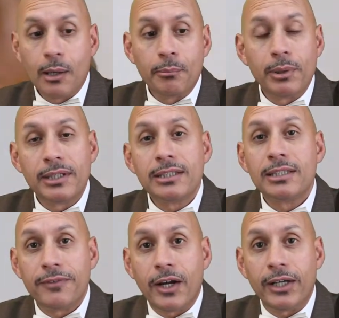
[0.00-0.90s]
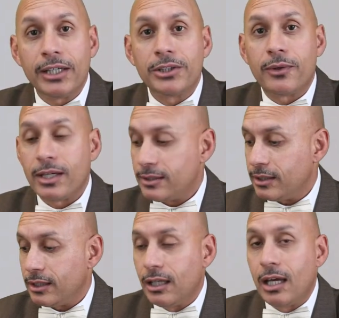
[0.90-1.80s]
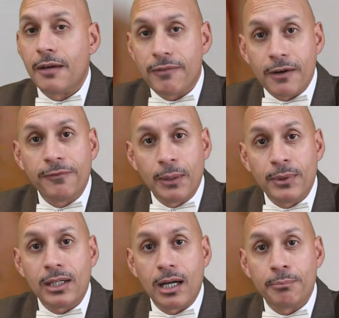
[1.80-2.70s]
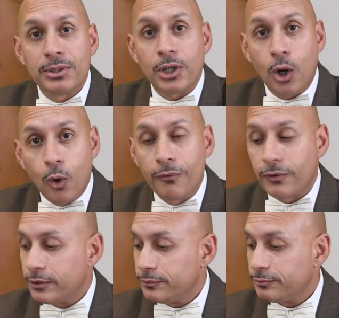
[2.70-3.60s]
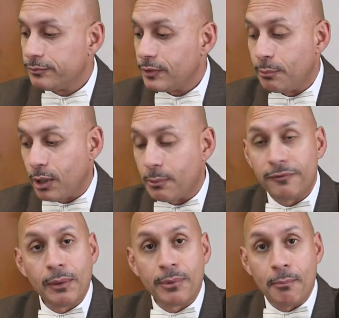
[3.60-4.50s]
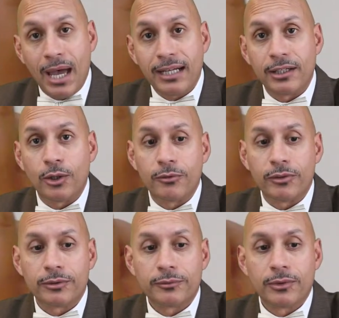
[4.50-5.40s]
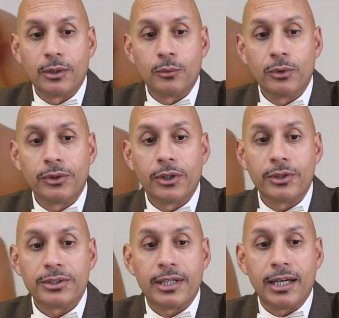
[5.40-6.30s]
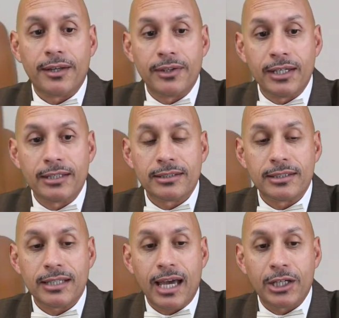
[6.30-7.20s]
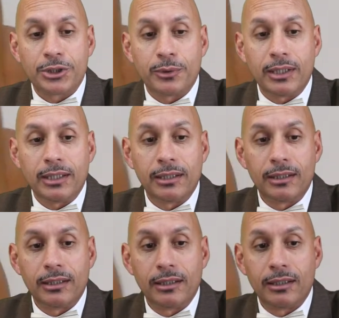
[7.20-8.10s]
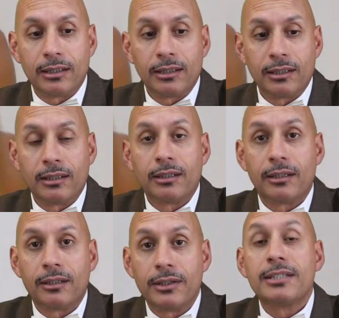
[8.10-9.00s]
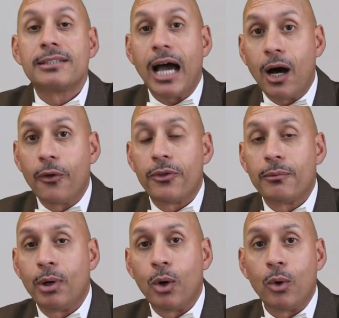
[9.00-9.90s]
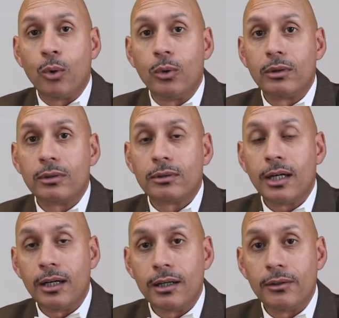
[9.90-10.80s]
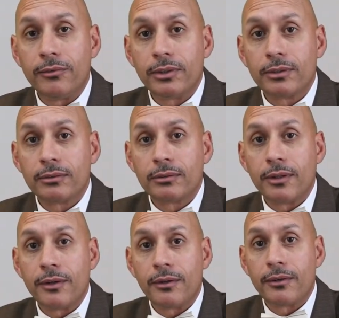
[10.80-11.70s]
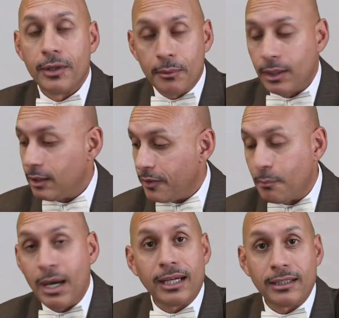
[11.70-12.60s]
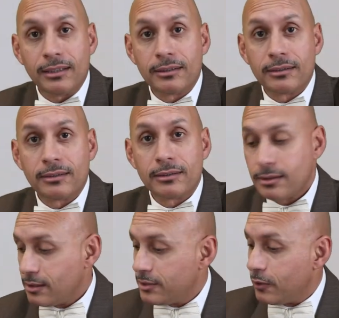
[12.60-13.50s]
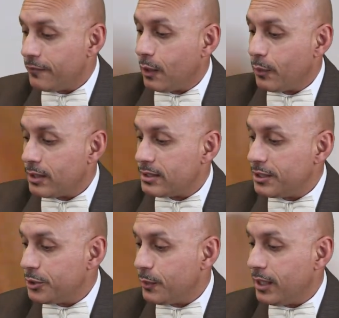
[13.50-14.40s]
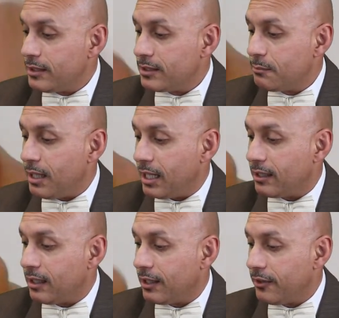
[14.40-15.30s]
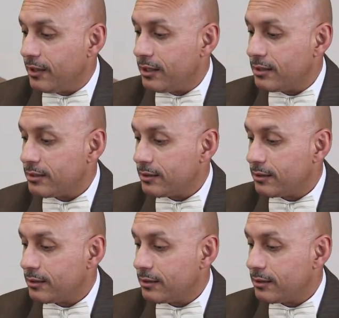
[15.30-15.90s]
But this is very interesting. If I flip the compass over, or pardon me, flip the magnet over, we'll notice that this is actually the south pole of the magnet. So if I were to situate this magnet like this,